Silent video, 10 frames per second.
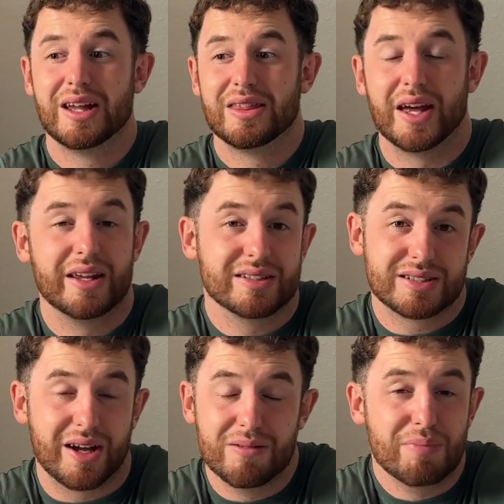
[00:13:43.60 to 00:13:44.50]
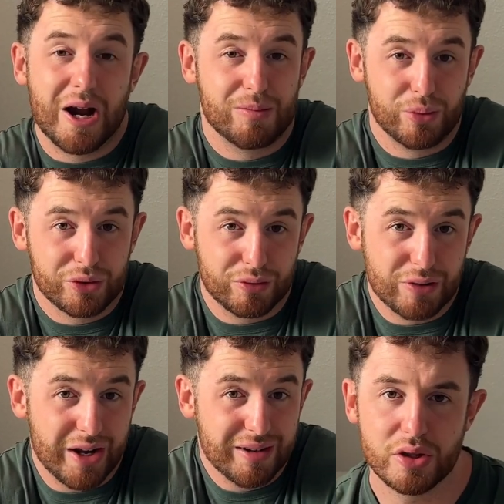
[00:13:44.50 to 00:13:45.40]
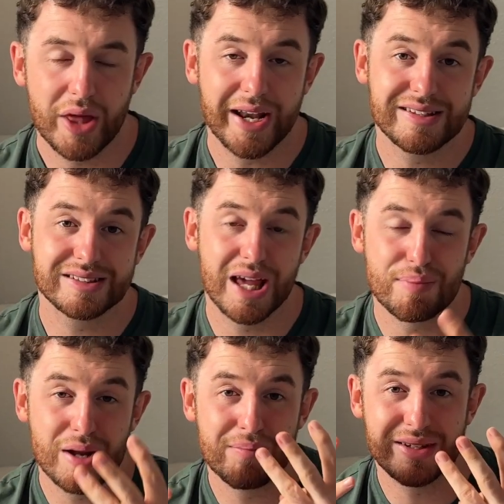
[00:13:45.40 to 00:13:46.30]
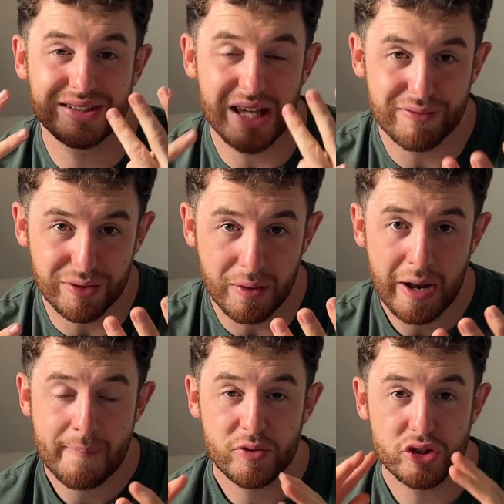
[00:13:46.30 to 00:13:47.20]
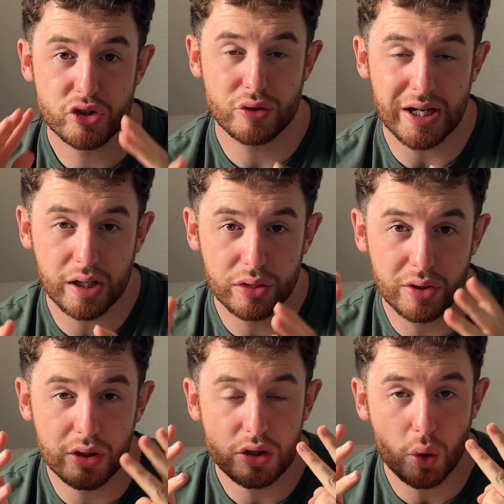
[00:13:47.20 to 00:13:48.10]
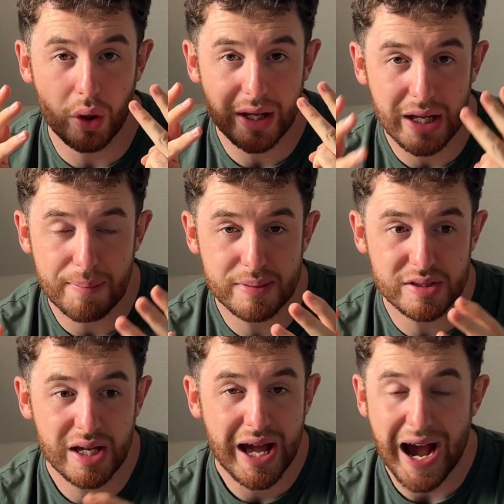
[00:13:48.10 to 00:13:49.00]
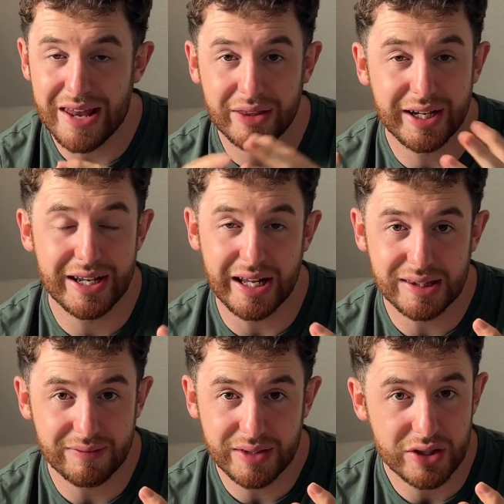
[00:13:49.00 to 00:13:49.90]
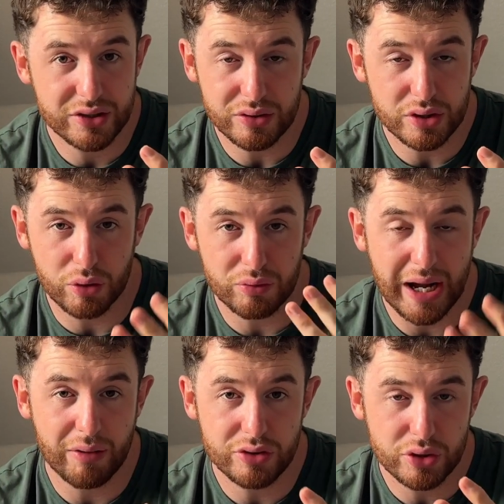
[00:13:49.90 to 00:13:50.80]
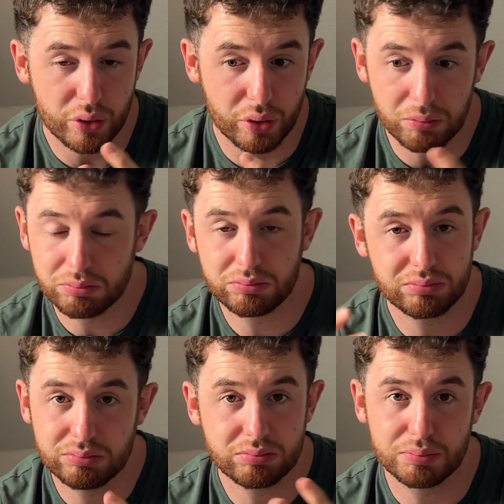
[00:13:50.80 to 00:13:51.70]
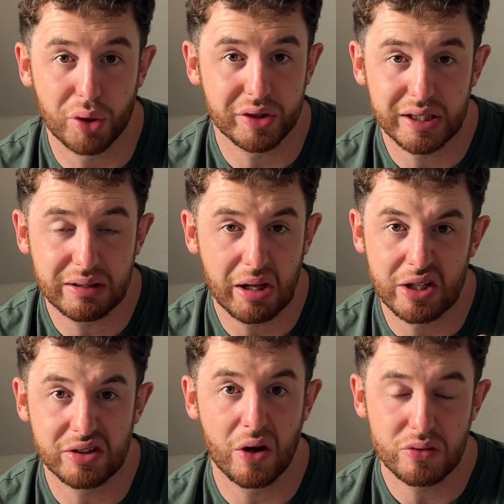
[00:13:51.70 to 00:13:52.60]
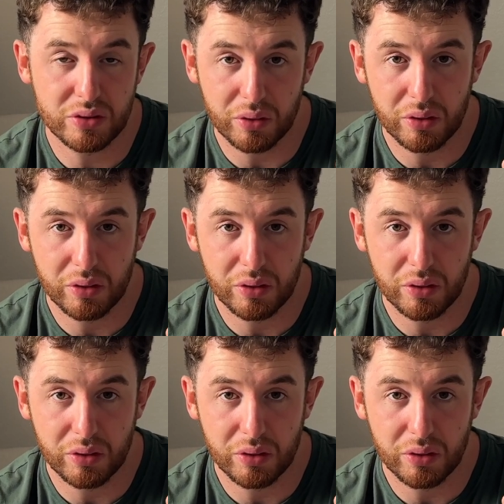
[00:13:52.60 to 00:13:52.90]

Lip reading: that it's unbearable to run. So that is tip number 7. Strengthen your hips and the connective tissues around your body in total,